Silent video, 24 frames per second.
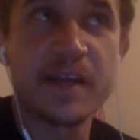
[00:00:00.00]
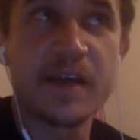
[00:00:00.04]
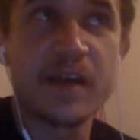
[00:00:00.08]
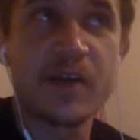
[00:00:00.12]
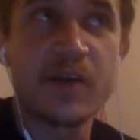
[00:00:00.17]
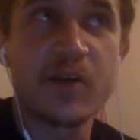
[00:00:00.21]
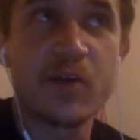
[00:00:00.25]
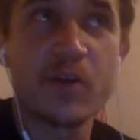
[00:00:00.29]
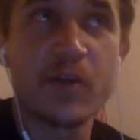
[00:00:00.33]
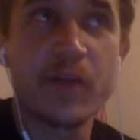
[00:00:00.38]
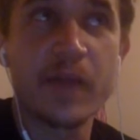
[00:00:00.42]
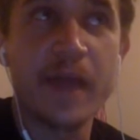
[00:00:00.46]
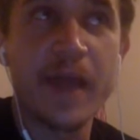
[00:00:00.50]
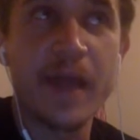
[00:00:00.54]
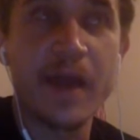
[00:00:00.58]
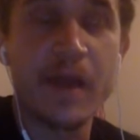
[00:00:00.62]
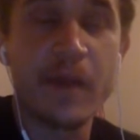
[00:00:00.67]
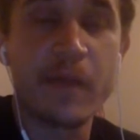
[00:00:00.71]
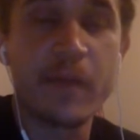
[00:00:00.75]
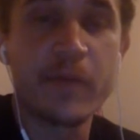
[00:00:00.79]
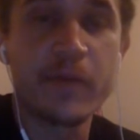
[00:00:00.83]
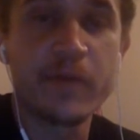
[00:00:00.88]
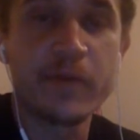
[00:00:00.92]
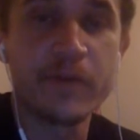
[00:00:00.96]
on all the
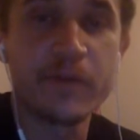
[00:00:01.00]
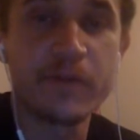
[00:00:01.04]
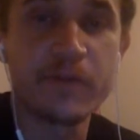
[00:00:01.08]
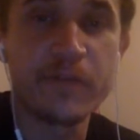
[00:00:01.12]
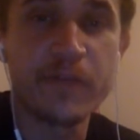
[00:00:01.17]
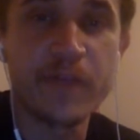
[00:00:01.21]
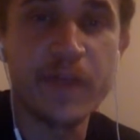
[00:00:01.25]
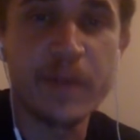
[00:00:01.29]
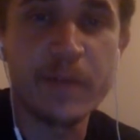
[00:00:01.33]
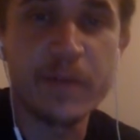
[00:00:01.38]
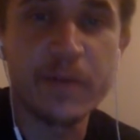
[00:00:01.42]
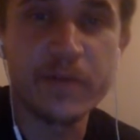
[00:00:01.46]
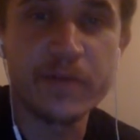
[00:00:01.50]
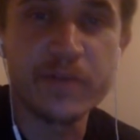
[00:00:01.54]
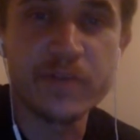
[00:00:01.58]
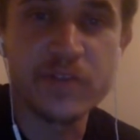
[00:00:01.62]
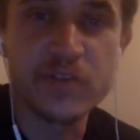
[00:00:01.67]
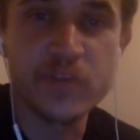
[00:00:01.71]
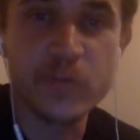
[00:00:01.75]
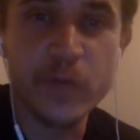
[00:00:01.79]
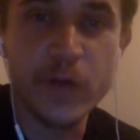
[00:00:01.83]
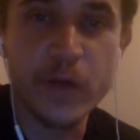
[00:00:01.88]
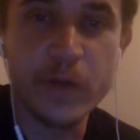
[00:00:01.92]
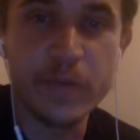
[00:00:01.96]
accountability for that
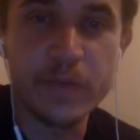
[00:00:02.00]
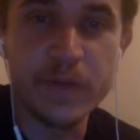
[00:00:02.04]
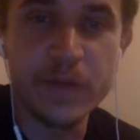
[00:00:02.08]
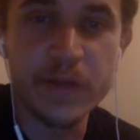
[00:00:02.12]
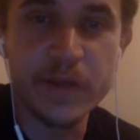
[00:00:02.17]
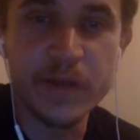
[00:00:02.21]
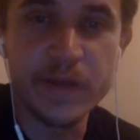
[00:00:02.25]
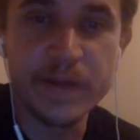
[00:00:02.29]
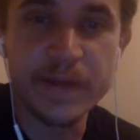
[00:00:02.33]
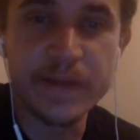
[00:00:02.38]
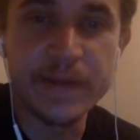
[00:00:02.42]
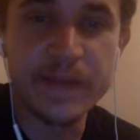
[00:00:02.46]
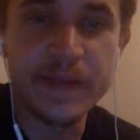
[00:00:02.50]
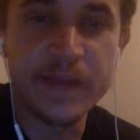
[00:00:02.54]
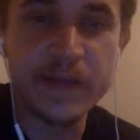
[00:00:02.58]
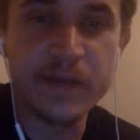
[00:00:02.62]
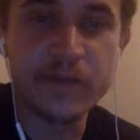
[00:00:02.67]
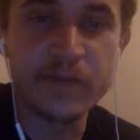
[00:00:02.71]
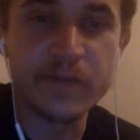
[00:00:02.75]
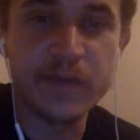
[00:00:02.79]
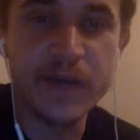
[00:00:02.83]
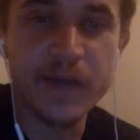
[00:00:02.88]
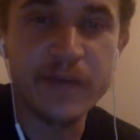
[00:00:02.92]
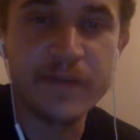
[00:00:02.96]
person's well-being and they
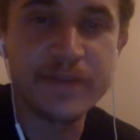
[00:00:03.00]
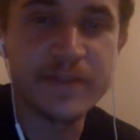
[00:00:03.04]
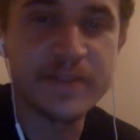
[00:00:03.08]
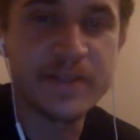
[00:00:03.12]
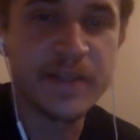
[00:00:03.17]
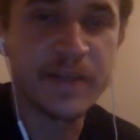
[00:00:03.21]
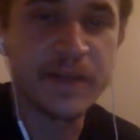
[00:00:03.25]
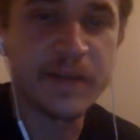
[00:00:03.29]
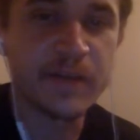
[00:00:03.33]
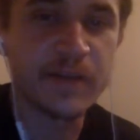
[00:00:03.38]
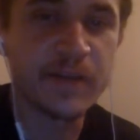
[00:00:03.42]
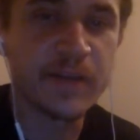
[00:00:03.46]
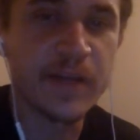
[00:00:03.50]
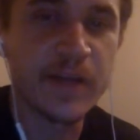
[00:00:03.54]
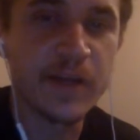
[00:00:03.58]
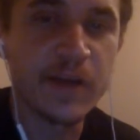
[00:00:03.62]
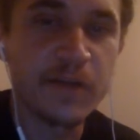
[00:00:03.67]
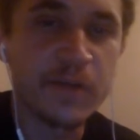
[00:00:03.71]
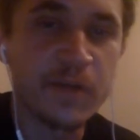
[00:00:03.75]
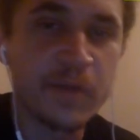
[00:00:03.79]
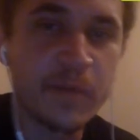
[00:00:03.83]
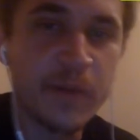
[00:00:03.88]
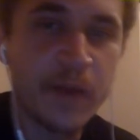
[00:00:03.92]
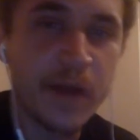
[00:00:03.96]
don't have to take good care
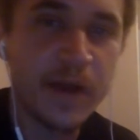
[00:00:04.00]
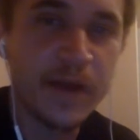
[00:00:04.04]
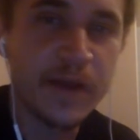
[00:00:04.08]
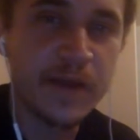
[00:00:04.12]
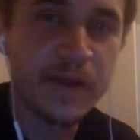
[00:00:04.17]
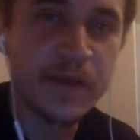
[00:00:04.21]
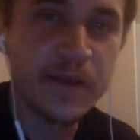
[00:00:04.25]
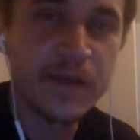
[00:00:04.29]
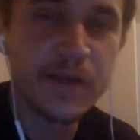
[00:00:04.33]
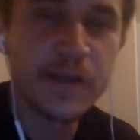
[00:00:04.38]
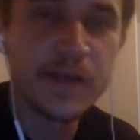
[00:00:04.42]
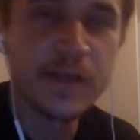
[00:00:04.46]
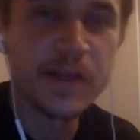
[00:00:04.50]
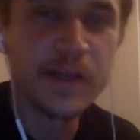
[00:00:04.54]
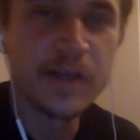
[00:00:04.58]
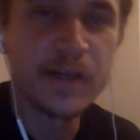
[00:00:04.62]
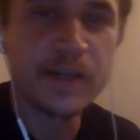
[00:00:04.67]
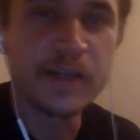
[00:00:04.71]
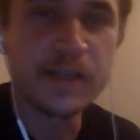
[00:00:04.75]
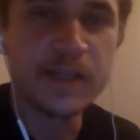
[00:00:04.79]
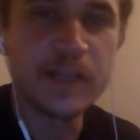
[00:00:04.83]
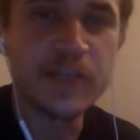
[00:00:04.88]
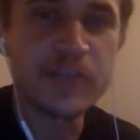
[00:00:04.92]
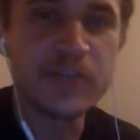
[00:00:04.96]
of their body.
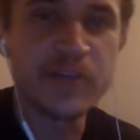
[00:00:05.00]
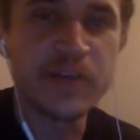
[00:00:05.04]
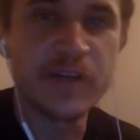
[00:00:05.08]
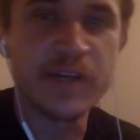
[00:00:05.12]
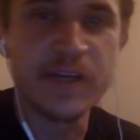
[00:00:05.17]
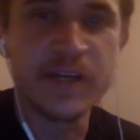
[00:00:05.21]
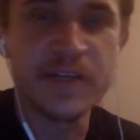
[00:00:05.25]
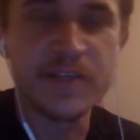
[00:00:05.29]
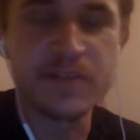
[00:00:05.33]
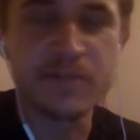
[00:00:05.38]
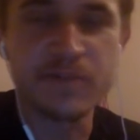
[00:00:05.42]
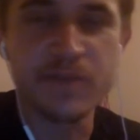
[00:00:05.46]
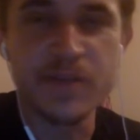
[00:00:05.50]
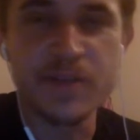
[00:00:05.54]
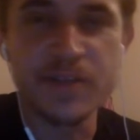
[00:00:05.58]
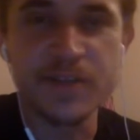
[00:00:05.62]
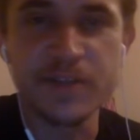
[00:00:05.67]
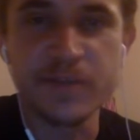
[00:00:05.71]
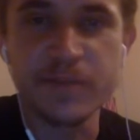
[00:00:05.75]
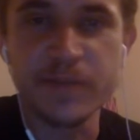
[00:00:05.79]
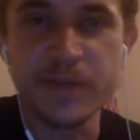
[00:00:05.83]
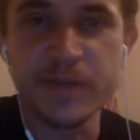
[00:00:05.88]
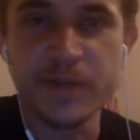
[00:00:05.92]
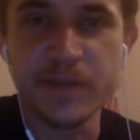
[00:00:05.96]
They treat it as a
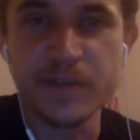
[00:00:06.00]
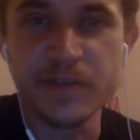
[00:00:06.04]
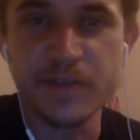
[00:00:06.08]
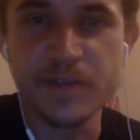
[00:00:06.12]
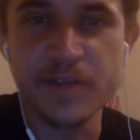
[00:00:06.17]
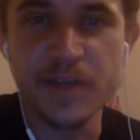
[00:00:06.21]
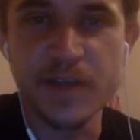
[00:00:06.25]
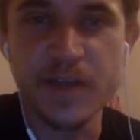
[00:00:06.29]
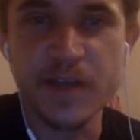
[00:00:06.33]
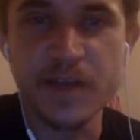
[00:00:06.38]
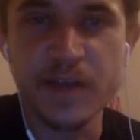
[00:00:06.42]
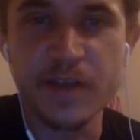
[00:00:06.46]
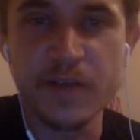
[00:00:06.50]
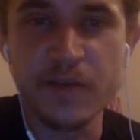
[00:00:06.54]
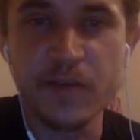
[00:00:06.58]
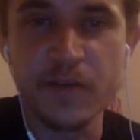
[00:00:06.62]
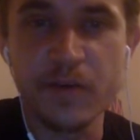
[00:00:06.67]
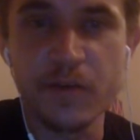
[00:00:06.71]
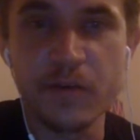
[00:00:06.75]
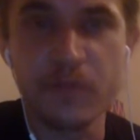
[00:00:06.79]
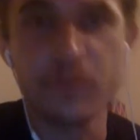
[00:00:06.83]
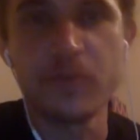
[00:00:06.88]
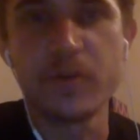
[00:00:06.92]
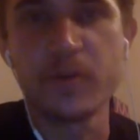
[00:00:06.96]
renter because they
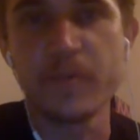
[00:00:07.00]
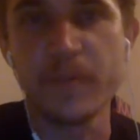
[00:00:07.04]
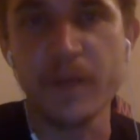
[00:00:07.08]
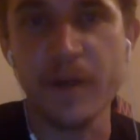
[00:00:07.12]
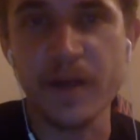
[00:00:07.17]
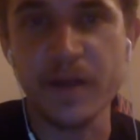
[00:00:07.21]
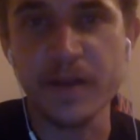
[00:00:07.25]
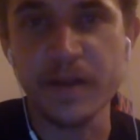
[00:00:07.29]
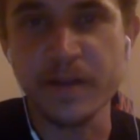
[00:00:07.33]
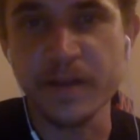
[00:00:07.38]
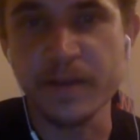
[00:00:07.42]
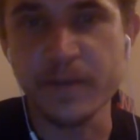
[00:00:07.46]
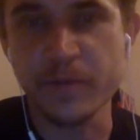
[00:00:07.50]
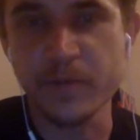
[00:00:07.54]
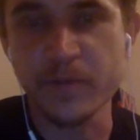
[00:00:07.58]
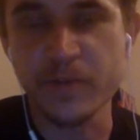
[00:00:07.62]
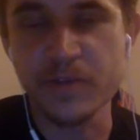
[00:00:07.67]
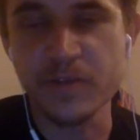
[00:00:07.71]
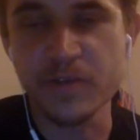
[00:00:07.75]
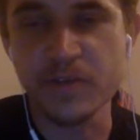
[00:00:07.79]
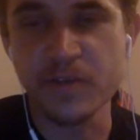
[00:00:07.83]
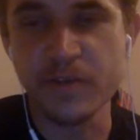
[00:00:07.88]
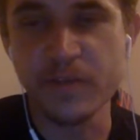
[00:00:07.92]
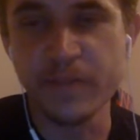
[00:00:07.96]
don't own their body
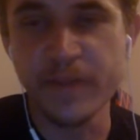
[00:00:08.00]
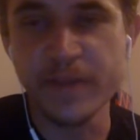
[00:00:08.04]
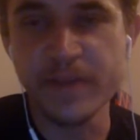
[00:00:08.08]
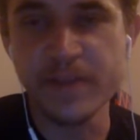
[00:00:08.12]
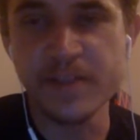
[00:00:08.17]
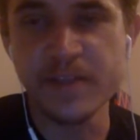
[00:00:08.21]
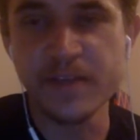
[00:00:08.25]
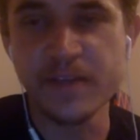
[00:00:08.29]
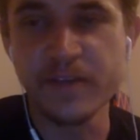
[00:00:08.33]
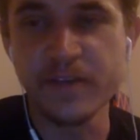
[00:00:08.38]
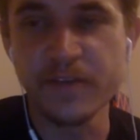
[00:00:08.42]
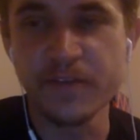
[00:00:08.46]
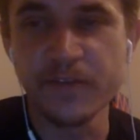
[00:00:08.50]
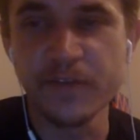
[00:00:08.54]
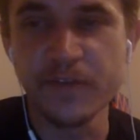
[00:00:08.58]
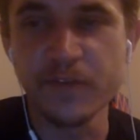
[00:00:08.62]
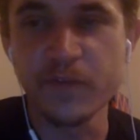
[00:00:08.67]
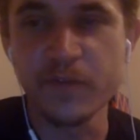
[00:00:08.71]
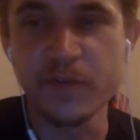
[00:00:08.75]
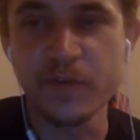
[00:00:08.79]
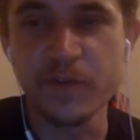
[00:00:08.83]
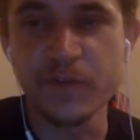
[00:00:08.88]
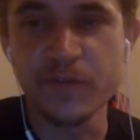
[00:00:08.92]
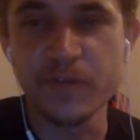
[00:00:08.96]
anymore. So the best scenario for
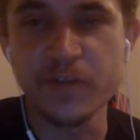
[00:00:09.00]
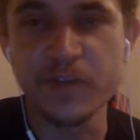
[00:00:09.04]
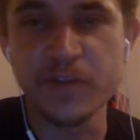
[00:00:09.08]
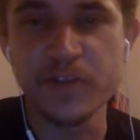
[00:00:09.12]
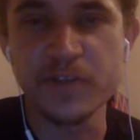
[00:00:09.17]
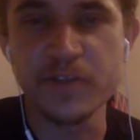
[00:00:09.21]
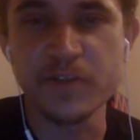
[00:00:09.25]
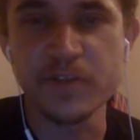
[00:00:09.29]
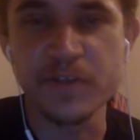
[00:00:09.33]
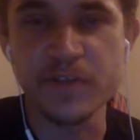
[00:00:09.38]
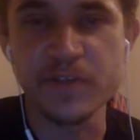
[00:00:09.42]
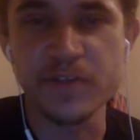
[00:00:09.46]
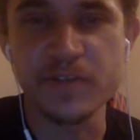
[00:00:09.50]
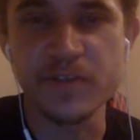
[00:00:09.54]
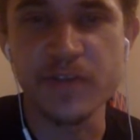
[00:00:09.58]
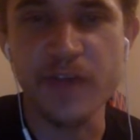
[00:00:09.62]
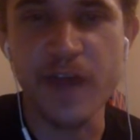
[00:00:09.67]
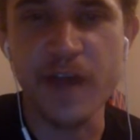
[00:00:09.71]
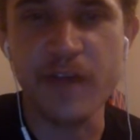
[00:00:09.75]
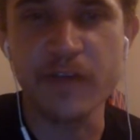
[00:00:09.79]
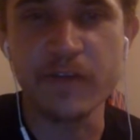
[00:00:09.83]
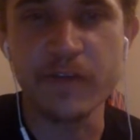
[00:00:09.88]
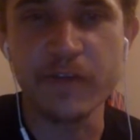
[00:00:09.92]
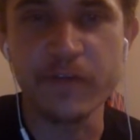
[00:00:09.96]
everyone is for each of us to
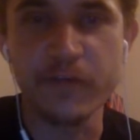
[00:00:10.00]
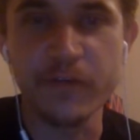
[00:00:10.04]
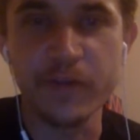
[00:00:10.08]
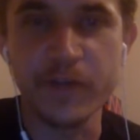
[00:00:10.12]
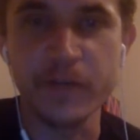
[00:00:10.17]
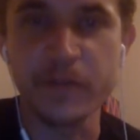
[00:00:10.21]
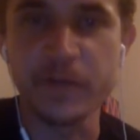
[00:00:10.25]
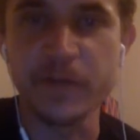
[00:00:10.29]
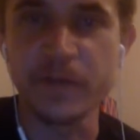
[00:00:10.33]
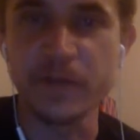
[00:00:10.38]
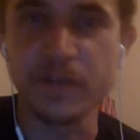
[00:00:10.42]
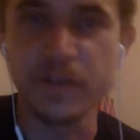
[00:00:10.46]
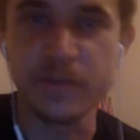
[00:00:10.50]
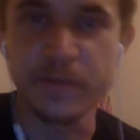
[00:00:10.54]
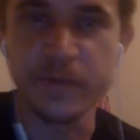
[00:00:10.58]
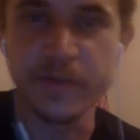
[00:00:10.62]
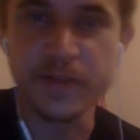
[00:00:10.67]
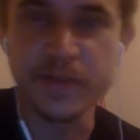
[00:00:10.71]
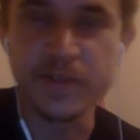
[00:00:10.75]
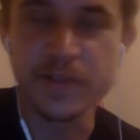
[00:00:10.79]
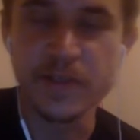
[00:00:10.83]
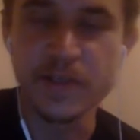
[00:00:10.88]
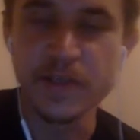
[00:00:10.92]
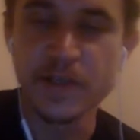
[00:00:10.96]
have our freedom and our liberties.